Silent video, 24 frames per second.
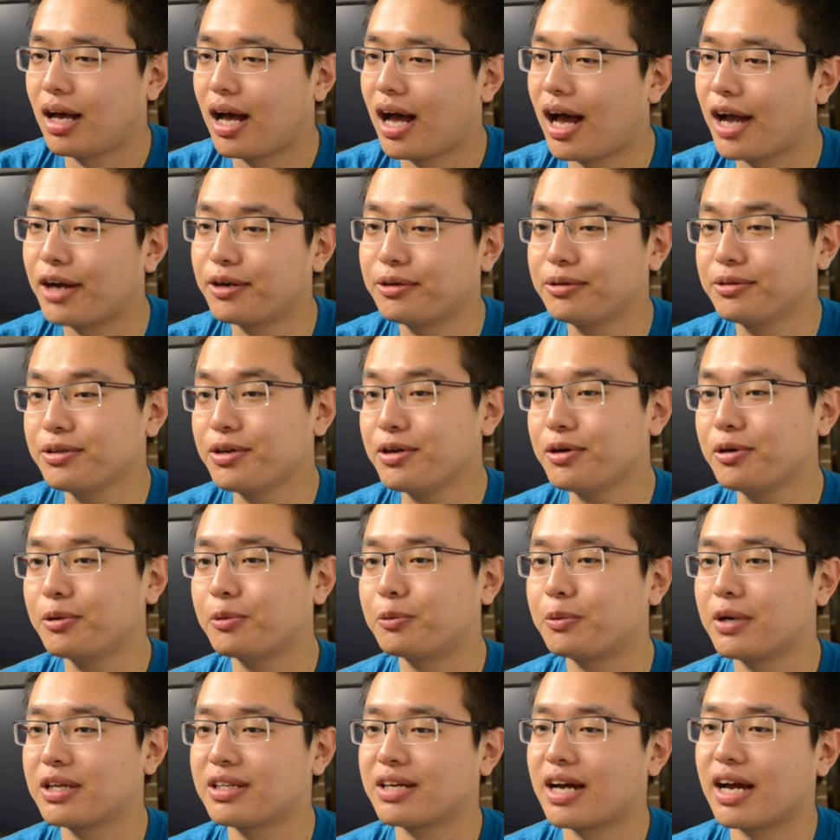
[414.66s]
I don't know
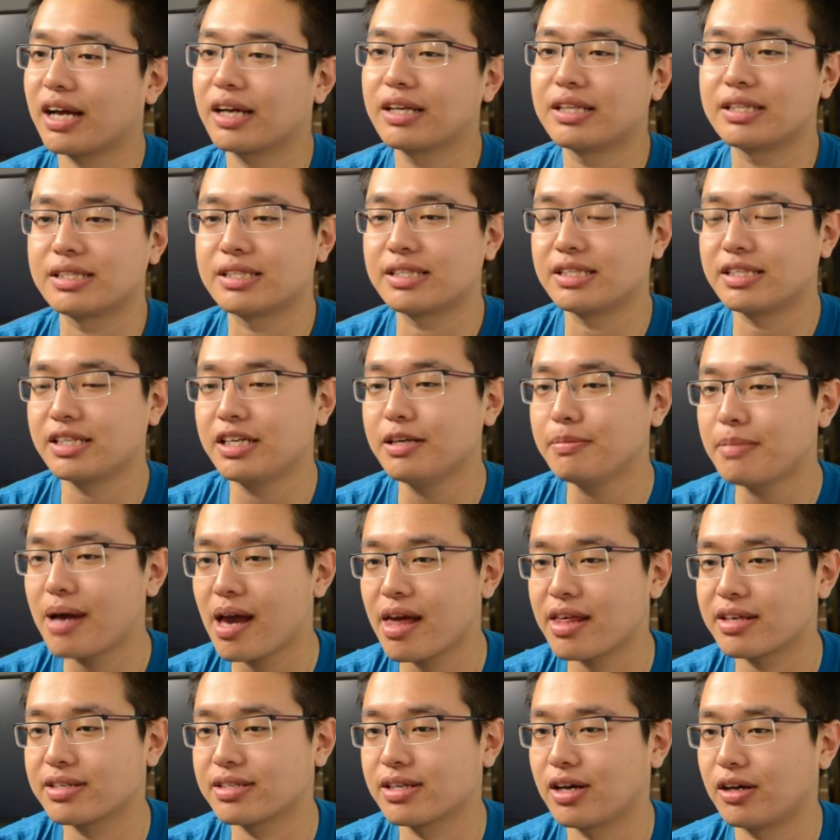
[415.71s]
whether I can see
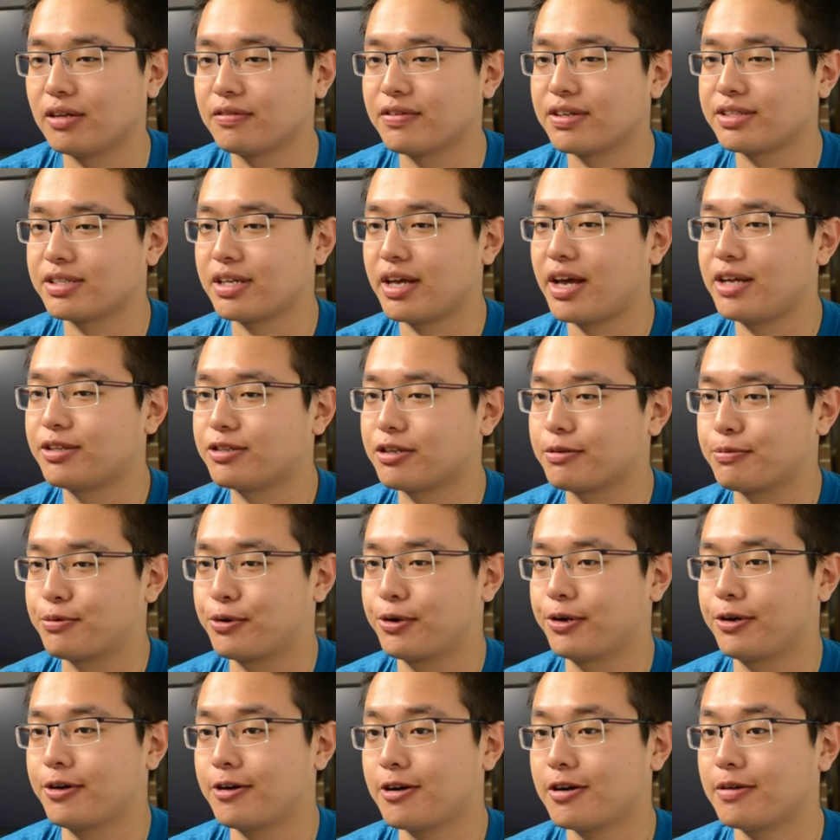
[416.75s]
myself as an
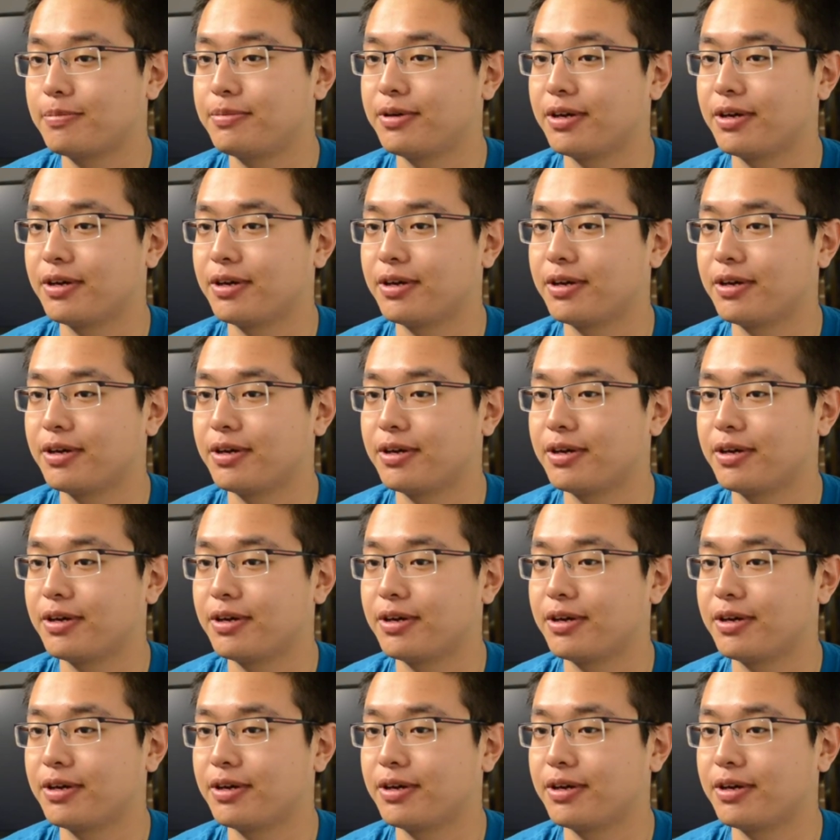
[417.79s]
entrepreneur